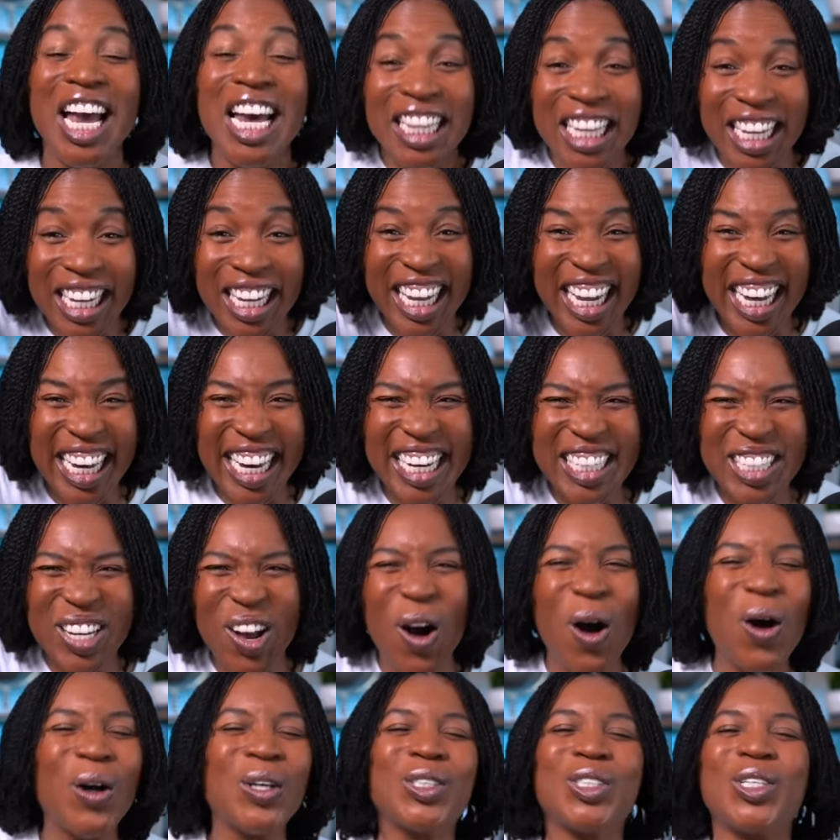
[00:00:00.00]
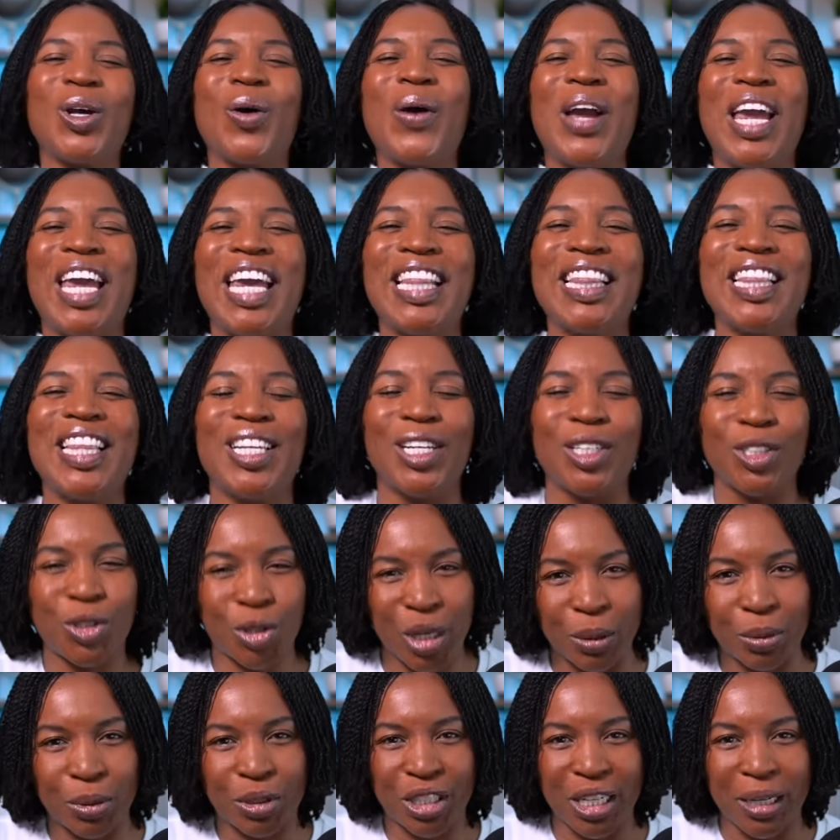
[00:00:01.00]
The link is also in the
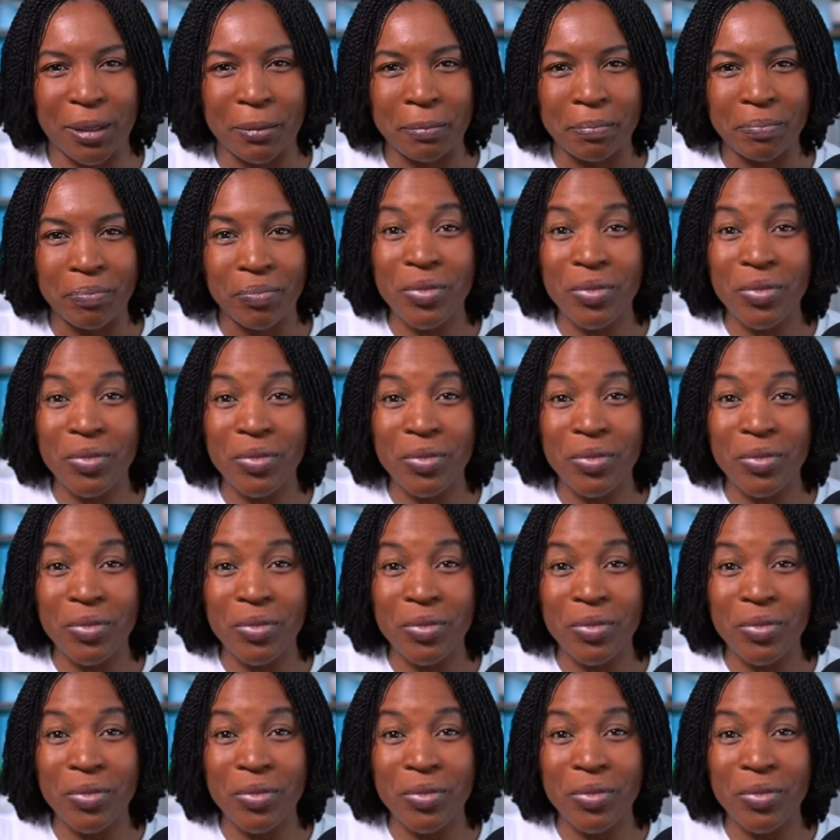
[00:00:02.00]
description.